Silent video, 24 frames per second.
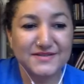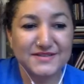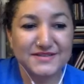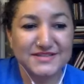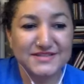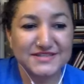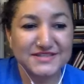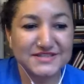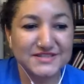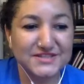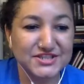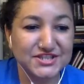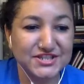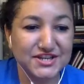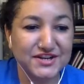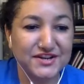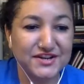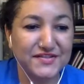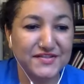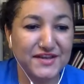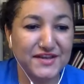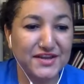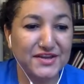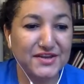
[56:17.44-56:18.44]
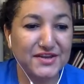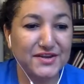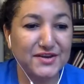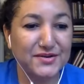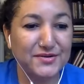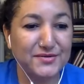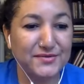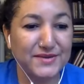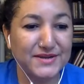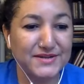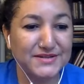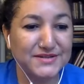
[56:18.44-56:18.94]
to share, thank
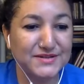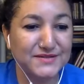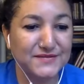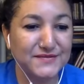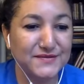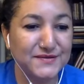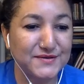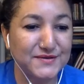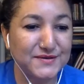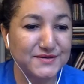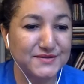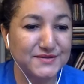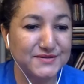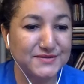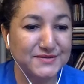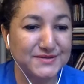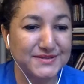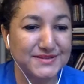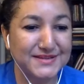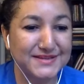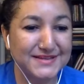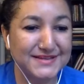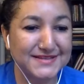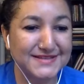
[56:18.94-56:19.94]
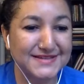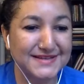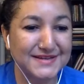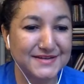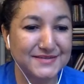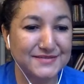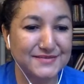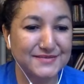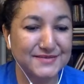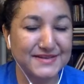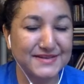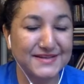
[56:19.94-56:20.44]
you, Rachel, for doing this. I
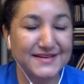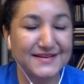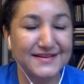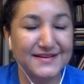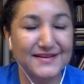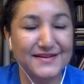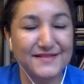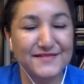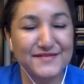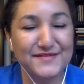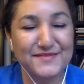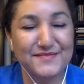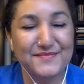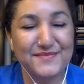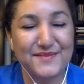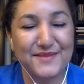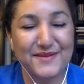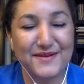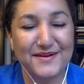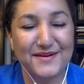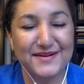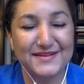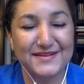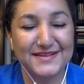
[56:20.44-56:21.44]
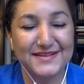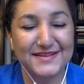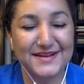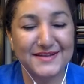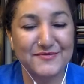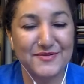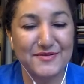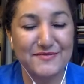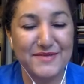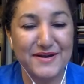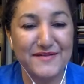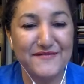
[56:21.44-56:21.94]
really love the part that I
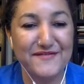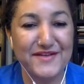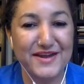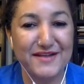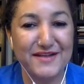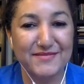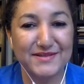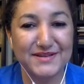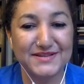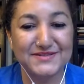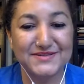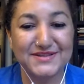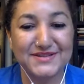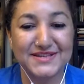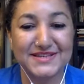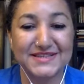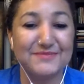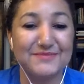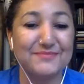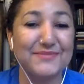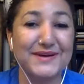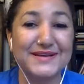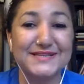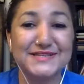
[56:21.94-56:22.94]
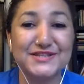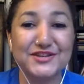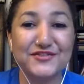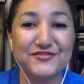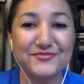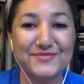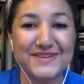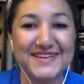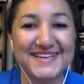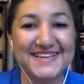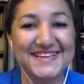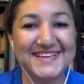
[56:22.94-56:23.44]
want my family to get the best of
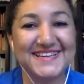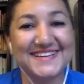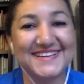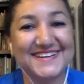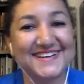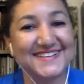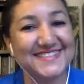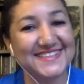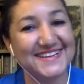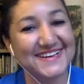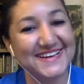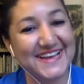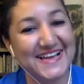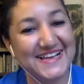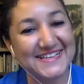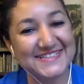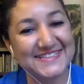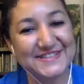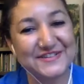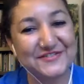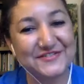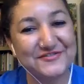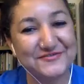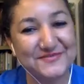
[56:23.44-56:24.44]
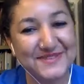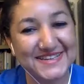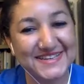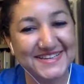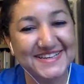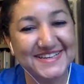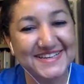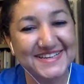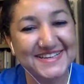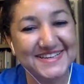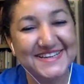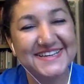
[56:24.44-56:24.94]
me, not the last of me.
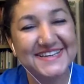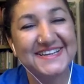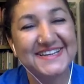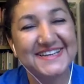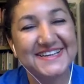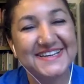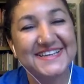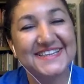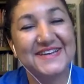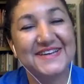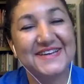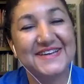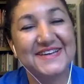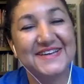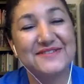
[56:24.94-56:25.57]
That